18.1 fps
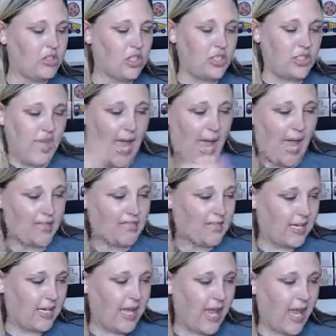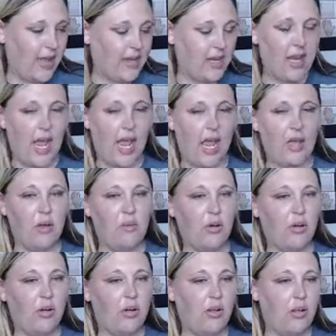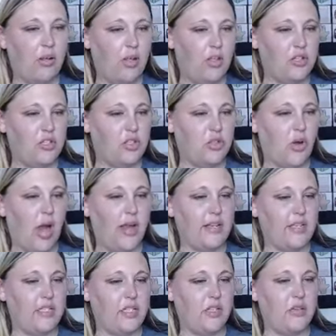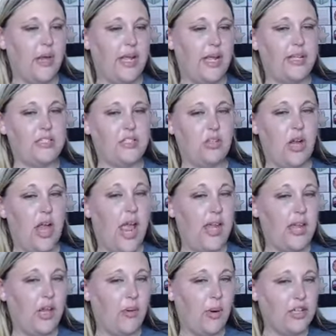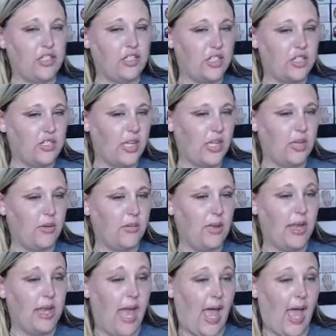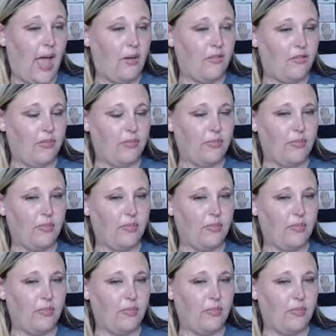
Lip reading: Just ask again, and I will try to answer any questions that you may have.